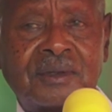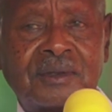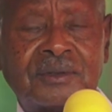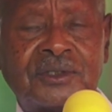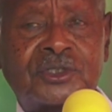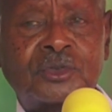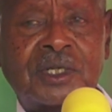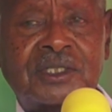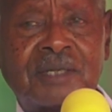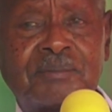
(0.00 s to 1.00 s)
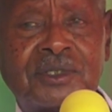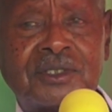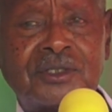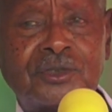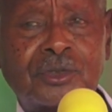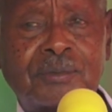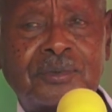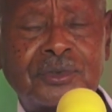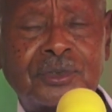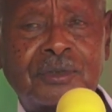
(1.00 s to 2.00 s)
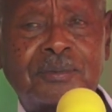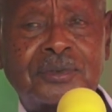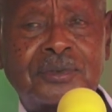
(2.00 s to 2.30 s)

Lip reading: This is what happened in Europe. Europe